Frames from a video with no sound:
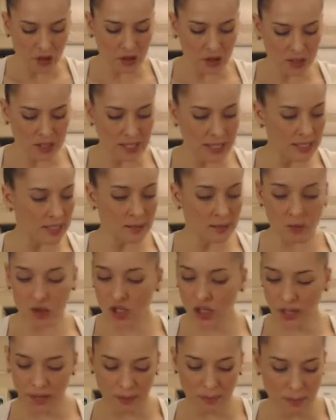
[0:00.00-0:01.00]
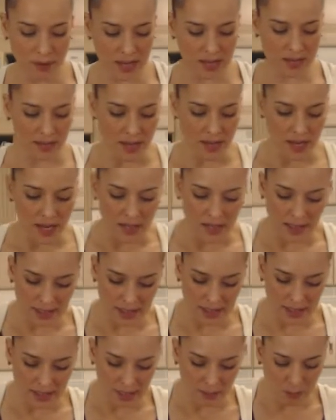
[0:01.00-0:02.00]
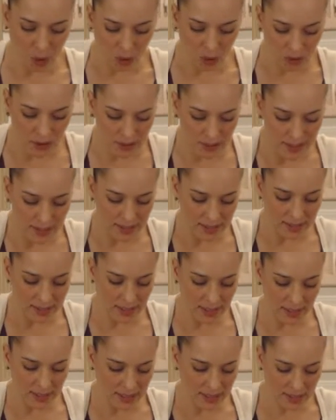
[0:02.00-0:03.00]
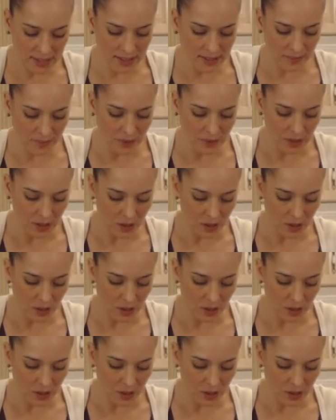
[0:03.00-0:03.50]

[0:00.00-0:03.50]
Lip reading: You just need some chicken meat that is boneless and skinless.